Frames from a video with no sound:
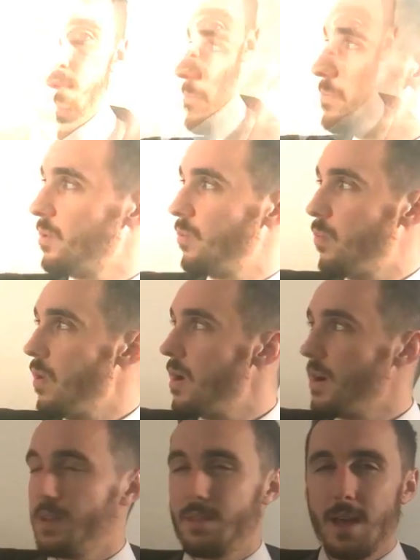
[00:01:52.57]
But
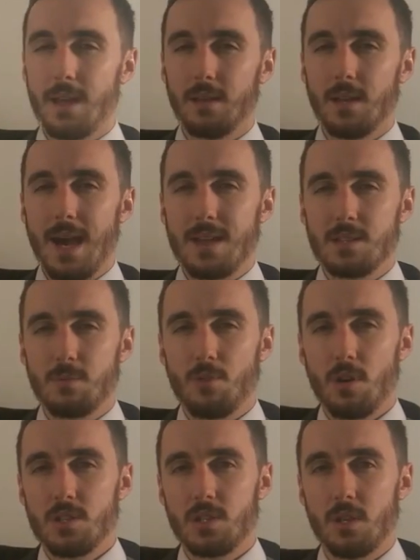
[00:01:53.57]
why then, as the
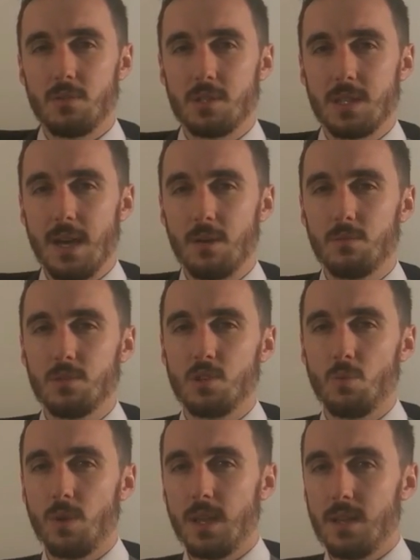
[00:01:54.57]
price goes down,
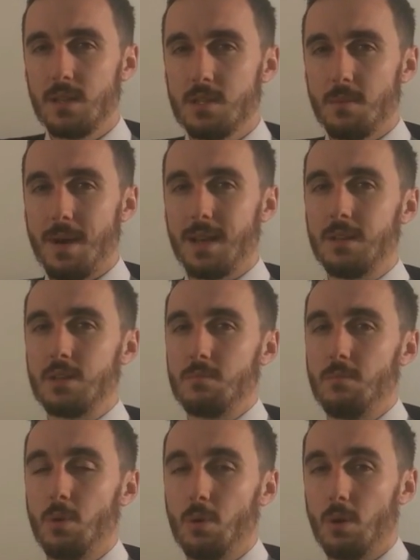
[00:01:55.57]
do we demand
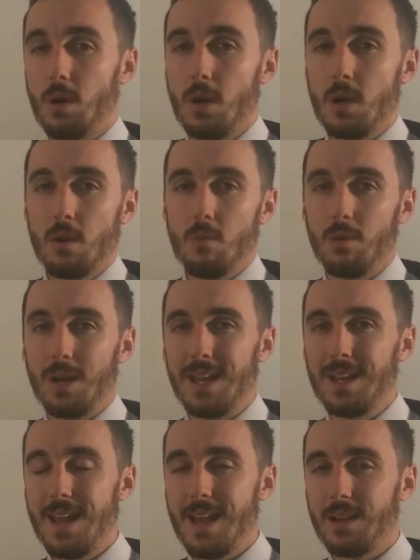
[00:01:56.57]
more? Well,
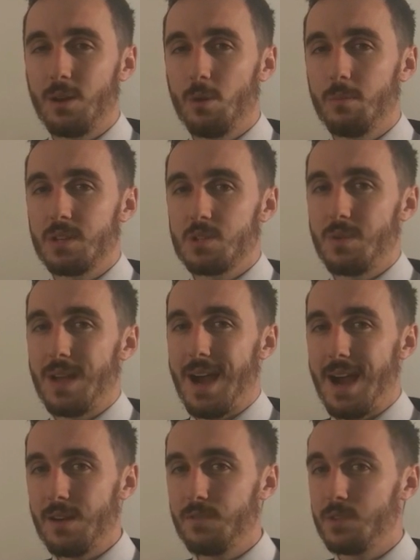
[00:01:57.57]
in economics, we
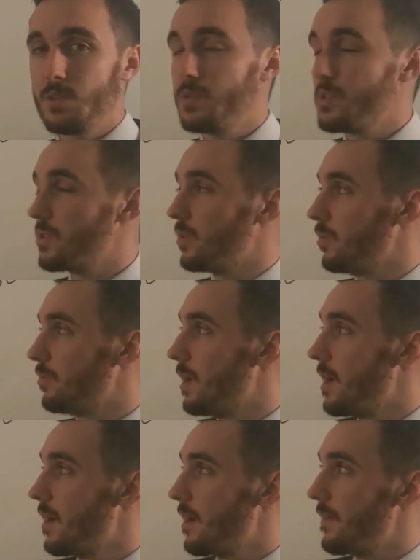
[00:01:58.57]
have to
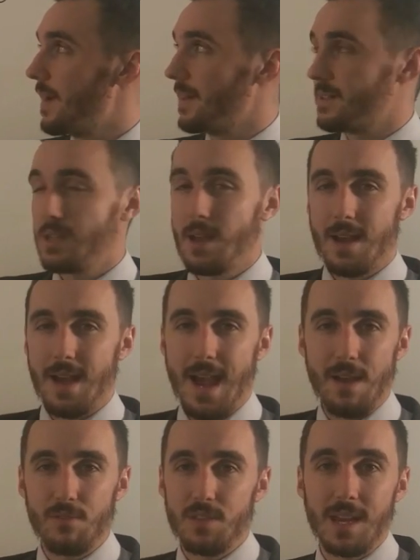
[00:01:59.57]
assume that
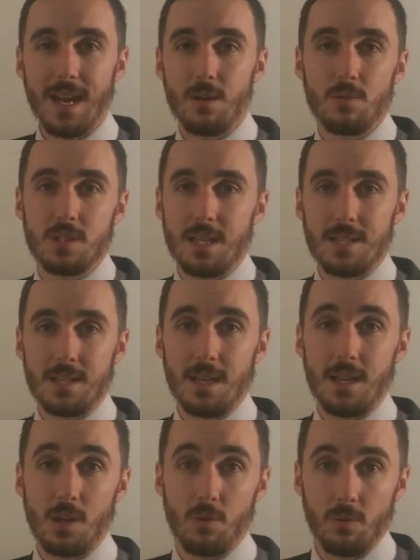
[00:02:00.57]
everything else is
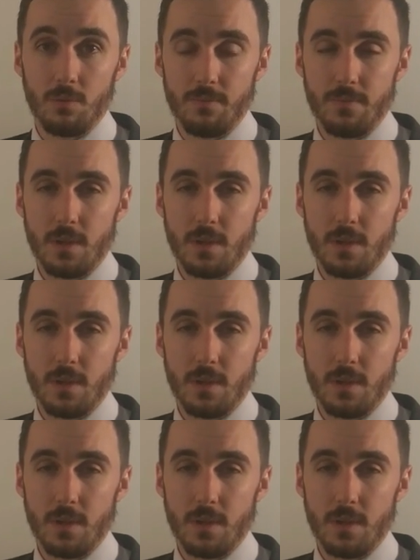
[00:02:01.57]
equal.